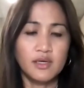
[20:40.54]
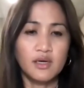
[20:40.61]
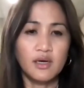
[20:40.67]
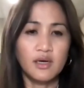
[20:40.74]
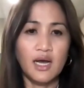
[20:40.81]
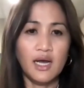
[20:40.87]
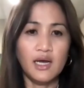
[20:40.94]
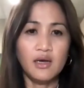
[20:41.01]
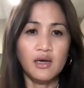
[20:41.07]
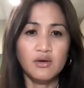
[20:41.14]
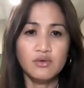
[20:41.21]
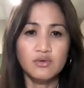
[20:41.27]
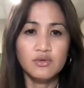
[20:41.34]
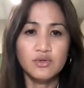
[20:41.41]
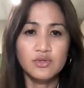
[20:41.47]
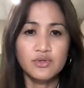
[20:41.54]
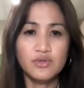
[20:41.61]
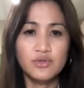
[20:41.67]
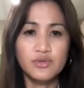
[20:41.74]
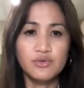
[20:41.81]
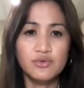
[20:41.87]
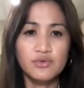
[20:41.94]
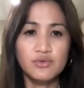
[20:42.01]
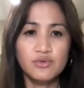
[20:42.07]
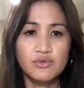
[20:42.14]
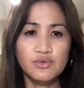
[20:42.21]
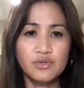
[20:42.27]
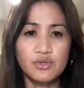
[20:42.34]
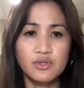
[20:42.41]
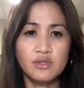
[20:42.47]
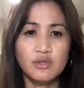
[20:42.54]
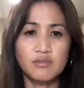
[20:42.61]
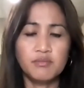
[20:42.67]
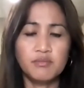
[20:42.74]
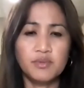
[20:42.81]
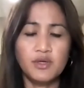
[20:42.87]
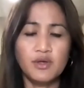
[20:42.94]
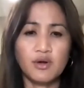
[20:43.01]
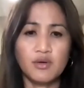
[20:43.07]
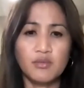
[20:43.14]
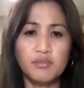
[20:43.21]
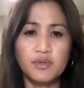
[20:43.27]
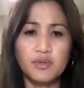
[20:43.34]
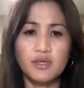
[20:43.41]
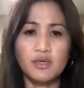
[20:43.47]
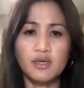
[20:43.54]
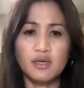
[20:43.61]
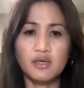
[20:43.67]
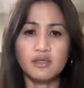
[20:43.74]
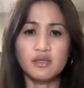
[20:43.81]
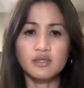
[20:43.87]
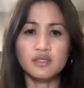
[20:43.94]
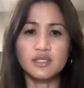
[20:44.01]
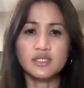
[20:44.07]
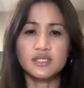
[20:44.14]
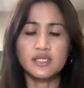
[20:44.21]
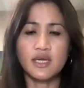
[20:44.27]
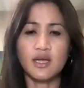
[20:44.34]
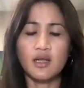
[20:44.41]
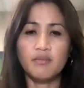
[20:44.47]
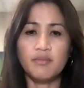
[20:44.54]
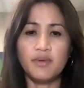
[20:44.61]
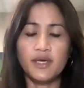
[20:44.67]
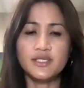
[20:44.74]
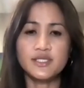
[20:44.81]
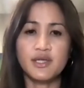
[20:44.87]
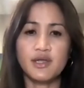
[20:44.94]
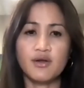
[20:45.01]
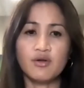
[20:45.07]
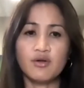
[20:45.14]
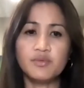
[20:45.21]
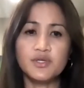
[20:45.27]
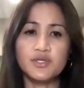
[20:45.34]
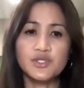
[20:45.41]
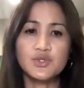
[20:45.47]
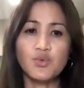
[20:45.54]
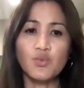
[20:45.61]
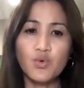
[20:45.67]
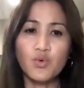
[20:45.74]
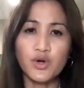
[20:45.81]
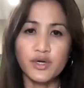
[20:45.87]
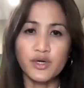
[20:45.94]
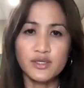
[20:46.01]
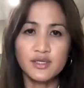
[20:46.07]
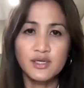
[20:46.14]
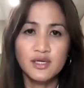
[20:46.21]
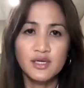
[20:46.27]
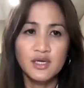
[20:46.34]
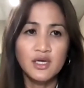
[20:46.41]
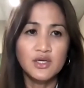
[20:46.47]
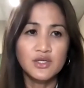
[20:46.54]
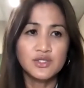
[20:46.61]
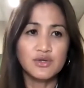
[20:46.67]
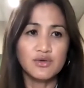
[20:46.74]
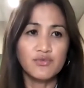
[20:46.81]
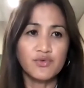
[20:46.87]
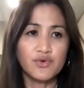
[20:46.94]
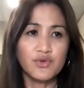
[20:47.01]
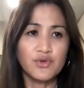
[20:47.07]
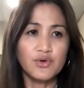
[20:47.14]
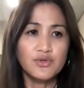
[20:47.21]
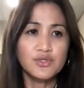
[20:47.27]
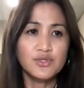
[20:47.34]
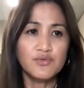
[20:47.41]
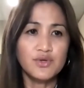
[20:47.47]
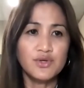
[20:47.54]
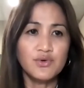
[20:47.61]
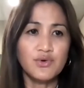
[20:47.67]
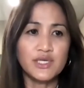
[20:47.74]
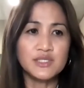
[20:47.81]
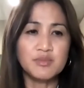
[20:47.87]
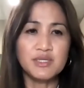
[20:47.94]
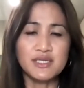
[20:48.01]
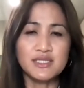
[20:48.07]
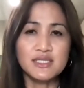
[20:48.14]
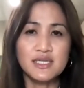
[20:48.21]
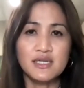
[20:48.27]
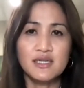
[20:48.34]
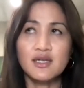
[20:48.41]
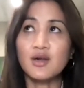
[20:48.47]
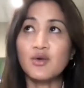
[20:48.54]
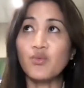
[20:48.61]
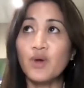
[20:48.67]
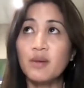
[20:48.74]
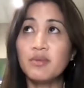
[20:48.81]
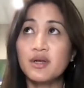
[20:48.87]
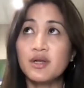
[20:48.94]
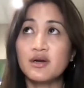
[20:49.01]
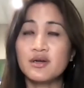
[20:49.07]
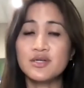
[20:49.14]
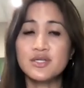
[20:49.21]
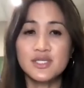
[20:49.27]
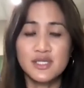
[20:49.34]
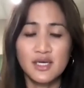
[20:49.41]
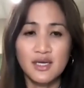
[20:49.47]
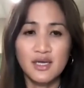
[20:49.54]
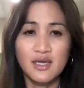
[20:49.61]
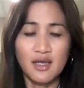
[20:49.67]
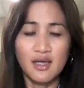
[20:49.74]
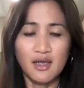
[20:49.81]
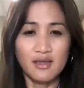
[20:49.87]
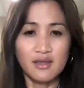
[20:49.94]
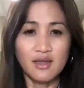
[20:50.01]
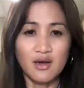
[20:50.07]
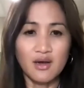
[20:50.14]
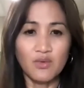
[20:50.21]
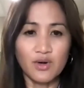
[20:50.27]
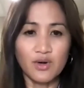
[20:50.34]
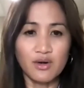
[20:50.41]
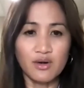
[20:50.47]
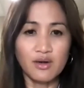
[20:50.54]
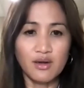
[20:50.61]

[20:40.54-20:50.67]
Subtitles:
How do the PRP and the cell-based therapies work? So for those of you who has been attending our webinars and our